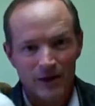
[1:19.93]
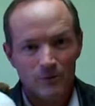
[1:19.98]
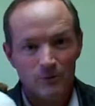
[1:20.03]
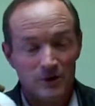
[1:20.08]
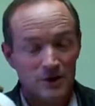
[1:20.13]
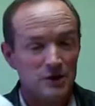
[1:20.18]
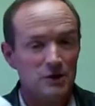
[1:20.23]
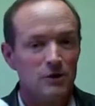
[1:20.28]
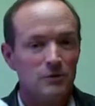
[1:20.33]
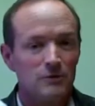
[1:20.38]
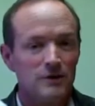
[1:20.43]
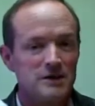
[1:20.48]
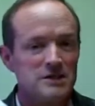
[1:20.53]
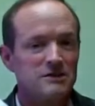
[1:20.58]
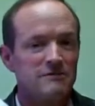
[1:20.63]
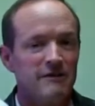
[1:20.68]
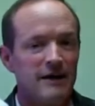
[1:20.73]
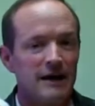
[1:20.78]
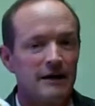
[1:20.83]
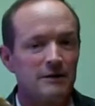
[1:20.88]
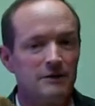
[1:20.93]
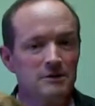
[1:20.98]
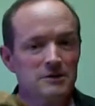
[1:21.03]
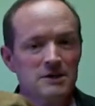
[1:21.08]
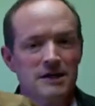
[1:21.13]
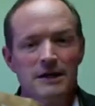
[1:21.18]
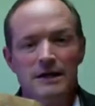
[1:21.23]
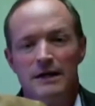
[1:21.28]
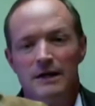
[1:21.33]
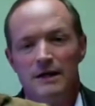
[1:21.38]
with no risk
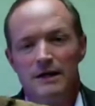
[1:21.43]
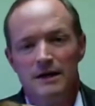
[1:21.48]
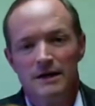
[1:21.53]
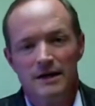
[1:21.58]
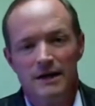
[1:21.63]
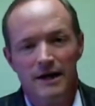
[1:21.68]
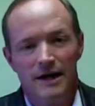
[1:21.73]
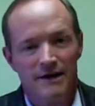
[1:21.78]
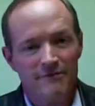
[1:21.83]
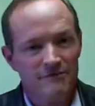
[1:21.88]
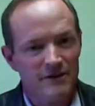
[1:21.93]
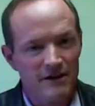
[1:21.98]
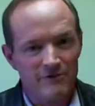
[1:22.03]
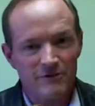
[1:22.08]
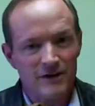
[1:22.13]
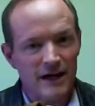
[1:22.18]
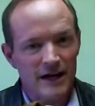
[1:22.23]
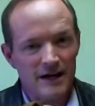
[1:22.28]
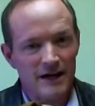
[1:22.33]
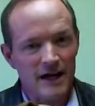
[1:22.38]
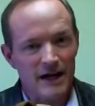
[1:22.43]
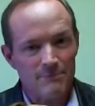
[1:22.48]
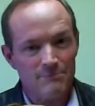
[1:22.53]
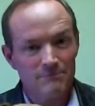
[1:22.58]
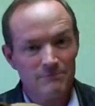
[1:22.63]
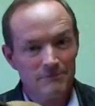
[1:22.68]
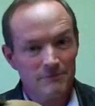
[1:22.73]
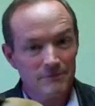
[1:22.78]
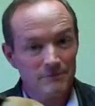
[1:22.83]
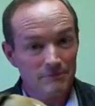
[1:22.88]
factors. I've never had high
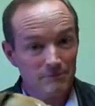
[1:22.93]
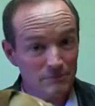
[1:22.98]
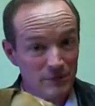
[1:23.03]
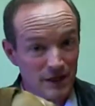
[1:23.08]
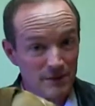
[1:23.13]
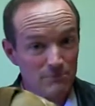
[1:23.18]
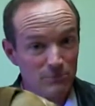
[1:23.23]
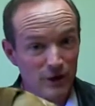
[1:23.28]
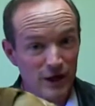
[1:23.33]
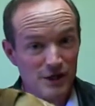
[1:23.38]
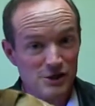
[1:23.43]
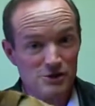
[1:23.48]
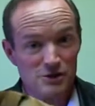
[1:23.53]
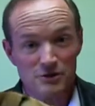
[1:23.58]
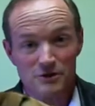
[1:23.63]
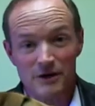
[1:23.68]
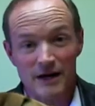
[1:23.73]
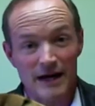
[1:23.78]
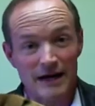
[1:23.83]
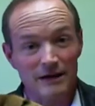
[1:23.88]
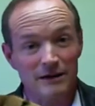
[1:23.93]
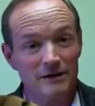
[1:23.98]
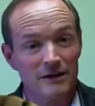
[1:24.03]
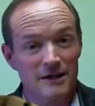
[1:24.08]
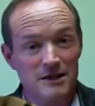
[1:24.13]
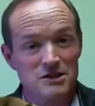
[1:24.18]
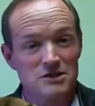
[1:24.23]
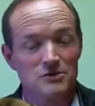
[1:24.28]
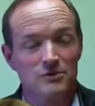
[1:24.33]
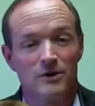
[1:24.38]
blood pressure, high
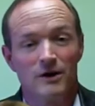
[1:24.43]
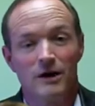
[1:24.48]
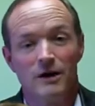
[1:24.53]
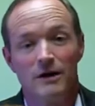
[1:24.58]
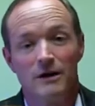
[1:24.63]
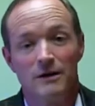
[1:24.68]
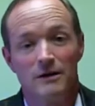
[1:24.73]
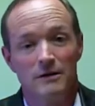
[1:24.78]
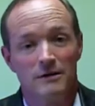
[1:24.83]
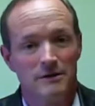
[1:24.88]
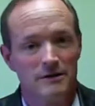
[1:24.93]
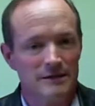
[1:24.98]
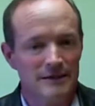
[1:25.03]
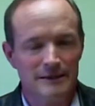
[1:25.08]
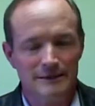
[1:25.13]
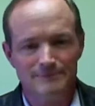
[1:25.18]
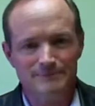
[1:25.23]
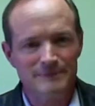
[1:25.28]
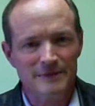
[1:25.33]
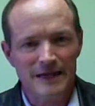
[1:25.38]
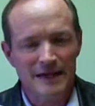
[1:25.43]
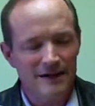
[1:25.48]
cholesterol,